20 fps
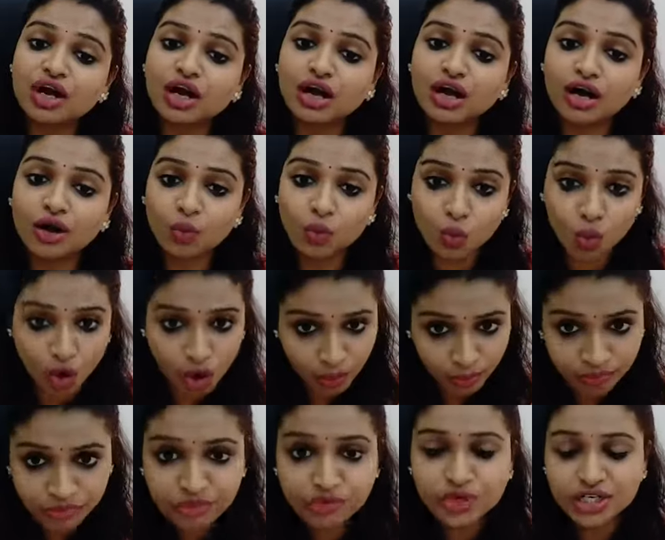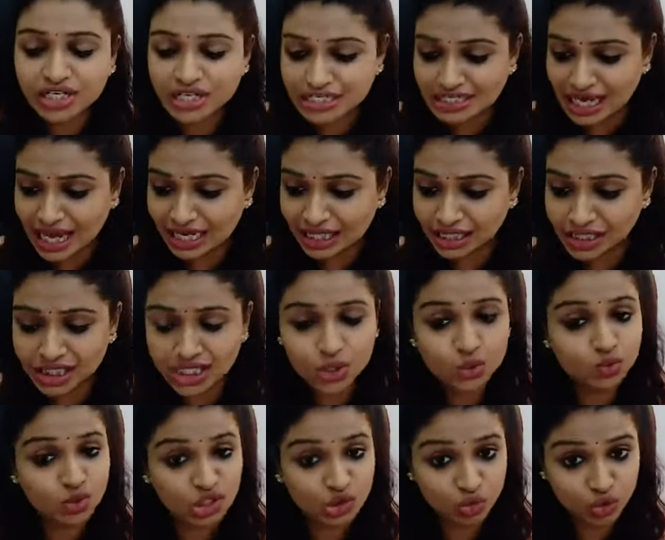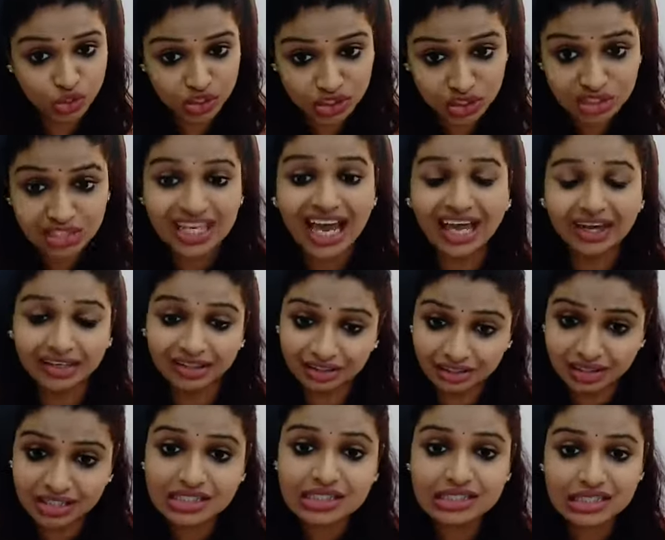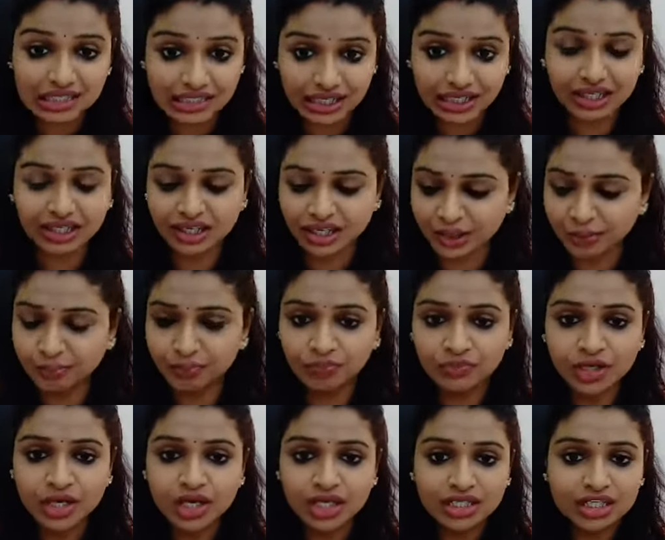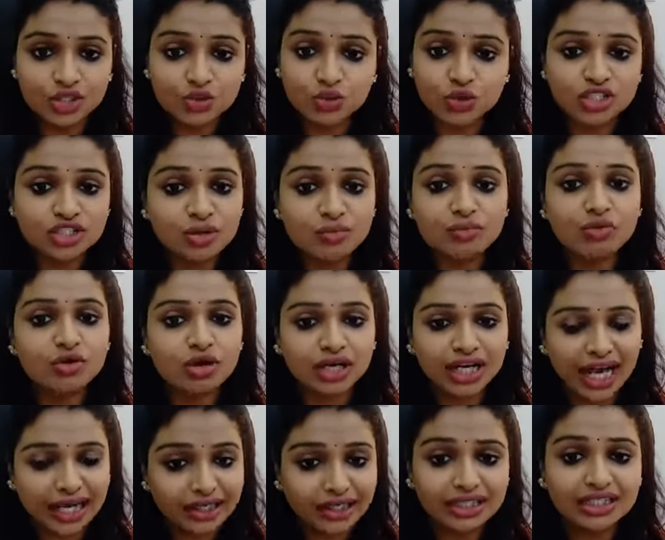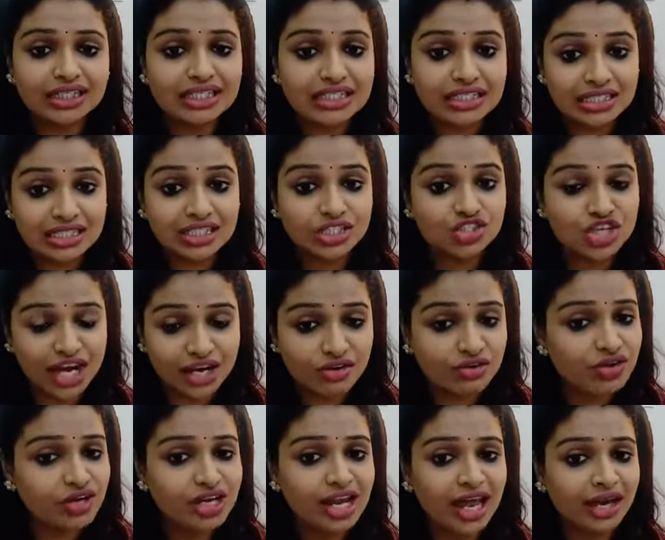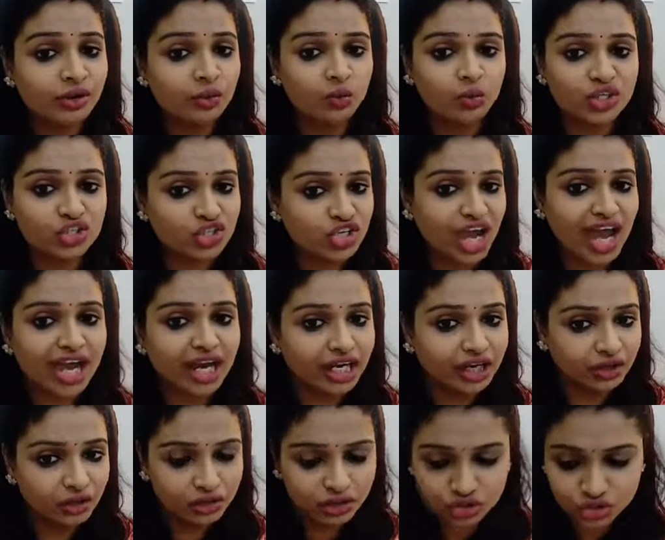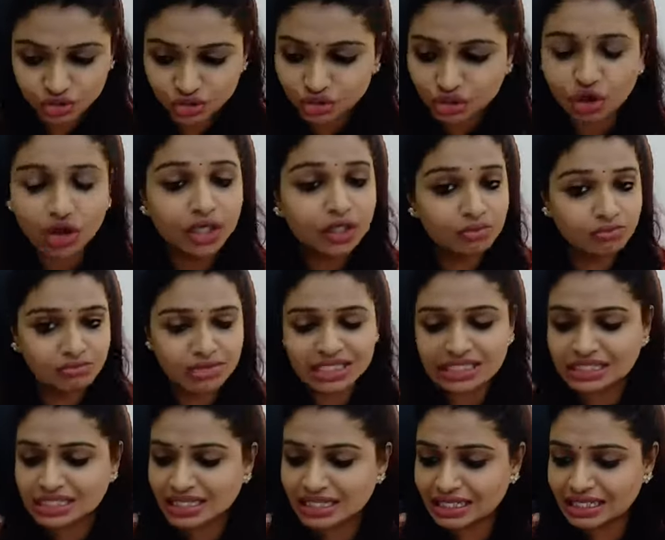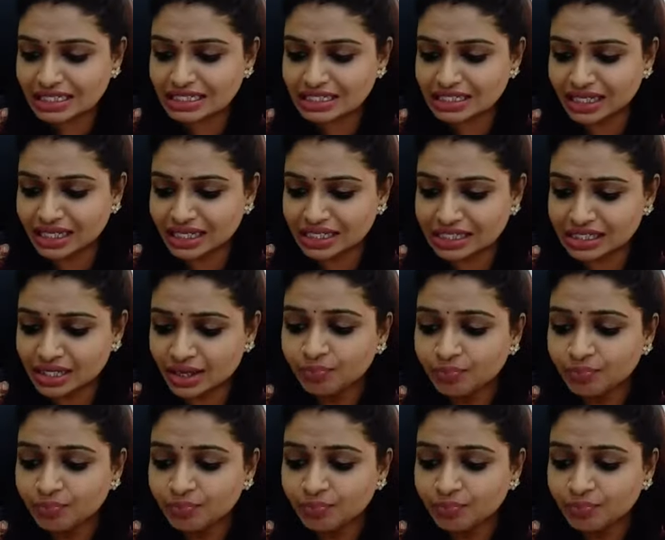warm food desires, which was characteristic in him. This was a more characteristic general and which I should not miss in this case.